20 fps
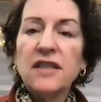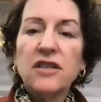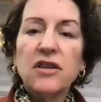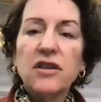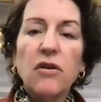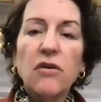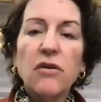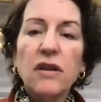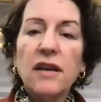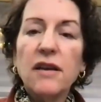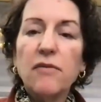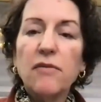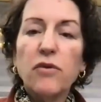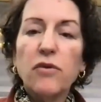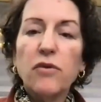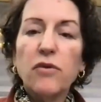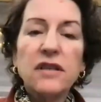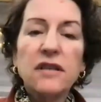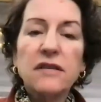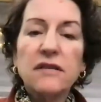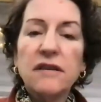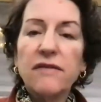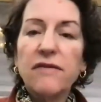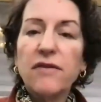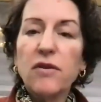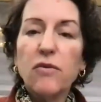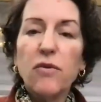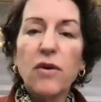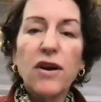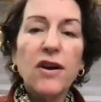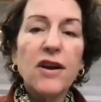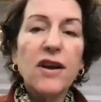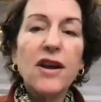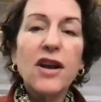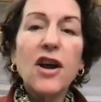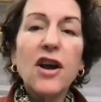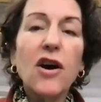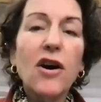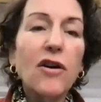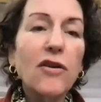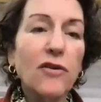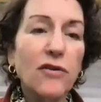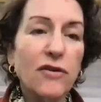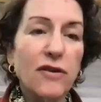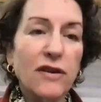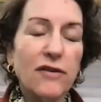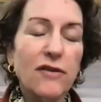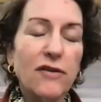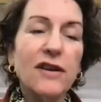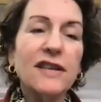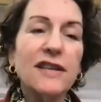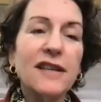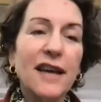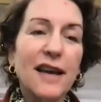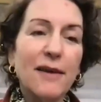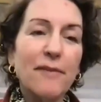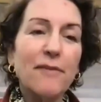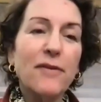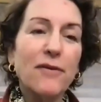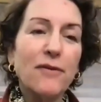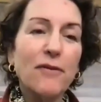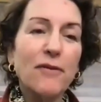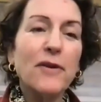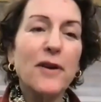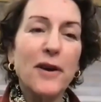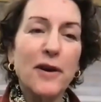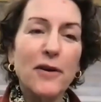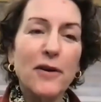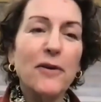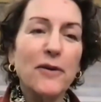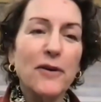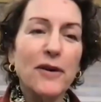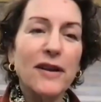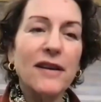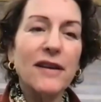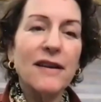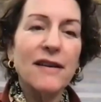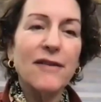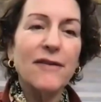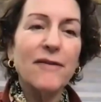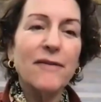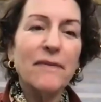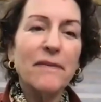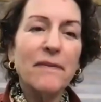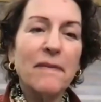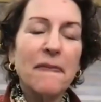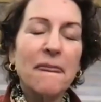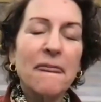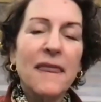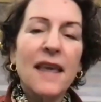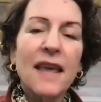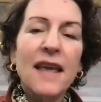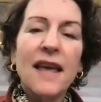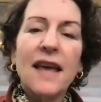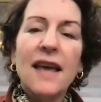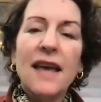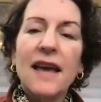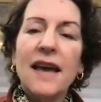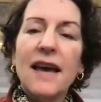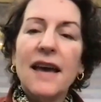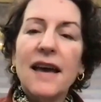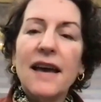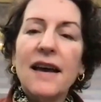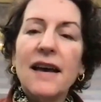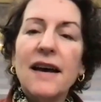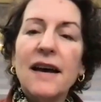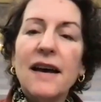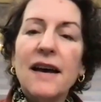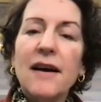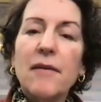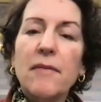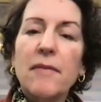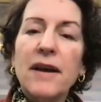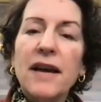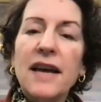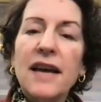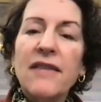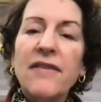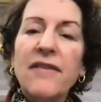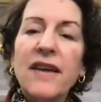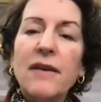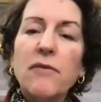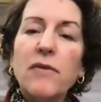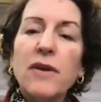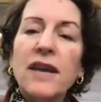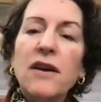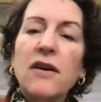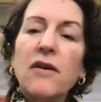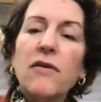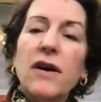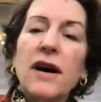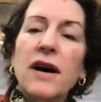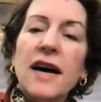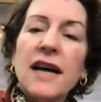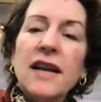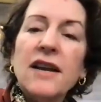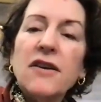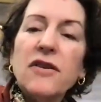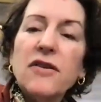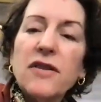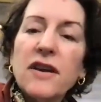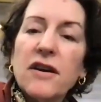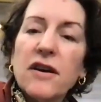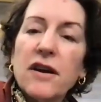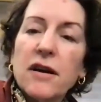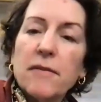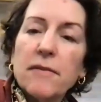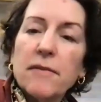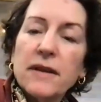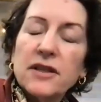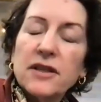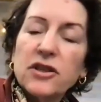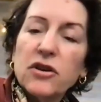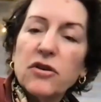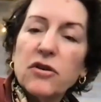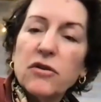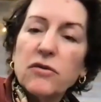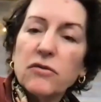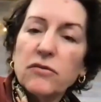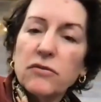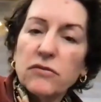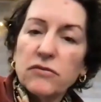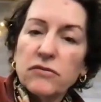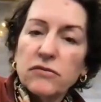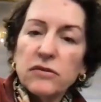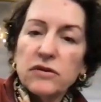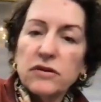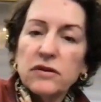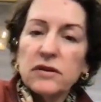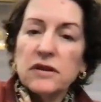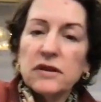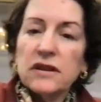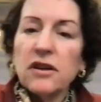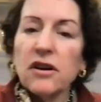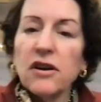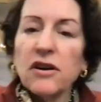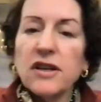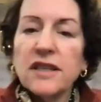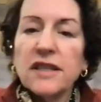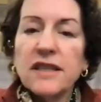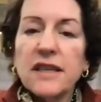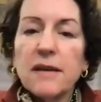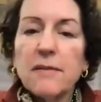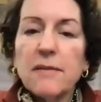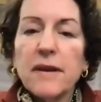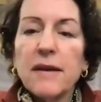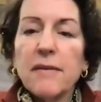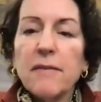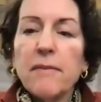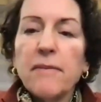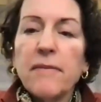It works. If you're wearing a coat, you can tap through the coat. And then we go under the arm. So it's hard to see me.